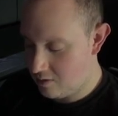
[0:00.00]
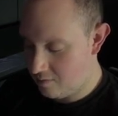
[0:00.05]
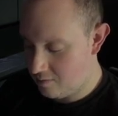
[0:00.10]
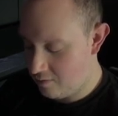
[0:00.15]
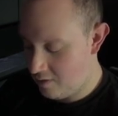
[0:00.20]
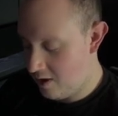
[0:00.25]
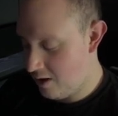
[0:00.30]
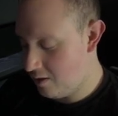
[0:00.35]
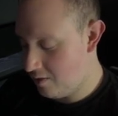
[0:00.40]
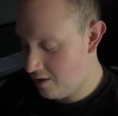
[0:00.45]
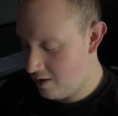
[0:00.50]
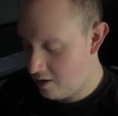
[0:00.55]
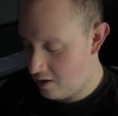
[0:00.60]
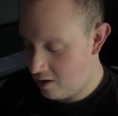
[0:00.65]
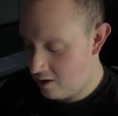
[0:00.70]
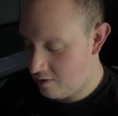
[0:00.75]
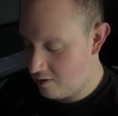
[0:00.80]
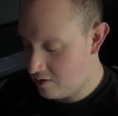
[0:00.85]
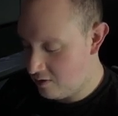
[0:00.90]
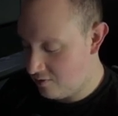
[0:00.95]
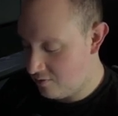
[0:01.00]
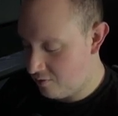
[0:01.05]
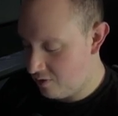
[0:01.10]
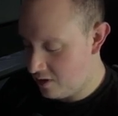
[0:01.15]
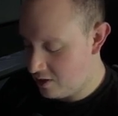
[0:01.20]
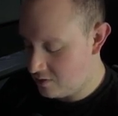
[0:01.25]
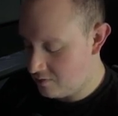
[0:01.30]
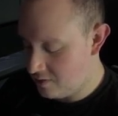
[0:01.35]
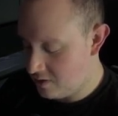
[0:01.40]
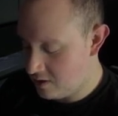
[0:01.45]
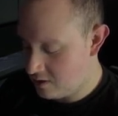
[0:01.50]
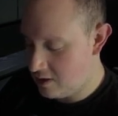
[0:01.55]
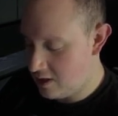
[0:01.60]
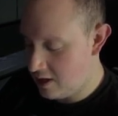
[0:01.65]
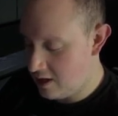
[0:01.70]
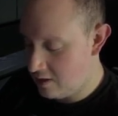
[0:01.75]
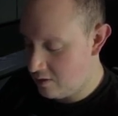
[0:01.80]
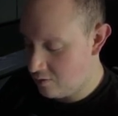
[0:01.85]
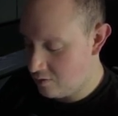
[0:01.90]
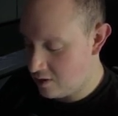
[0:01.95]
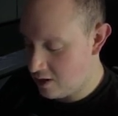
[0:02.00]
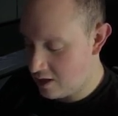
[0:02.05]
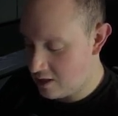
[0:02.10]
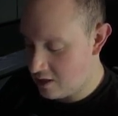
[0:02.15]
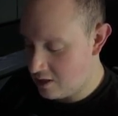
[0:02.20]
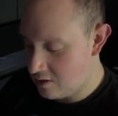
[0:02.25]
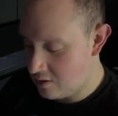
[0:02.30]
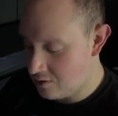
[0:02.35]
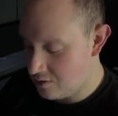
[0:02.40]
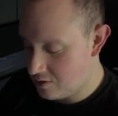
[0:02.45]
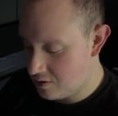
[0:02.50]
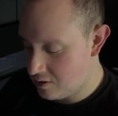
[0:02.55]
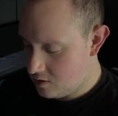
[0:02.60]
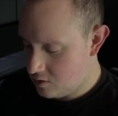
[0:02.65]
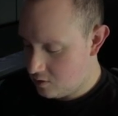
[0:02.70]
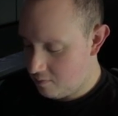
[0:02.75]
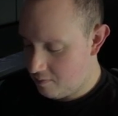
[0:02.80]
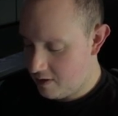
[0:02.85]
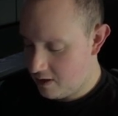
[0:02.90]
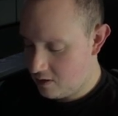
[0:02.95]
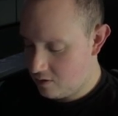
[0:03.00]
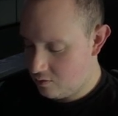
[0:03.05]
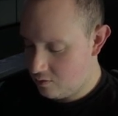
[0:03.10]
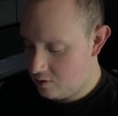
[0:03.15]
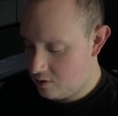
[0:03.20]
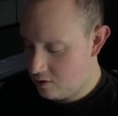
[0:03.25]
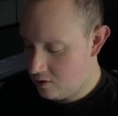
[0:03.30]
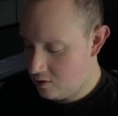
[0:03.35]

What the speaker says: Well, they are already full HP, they don't get healed. So back to the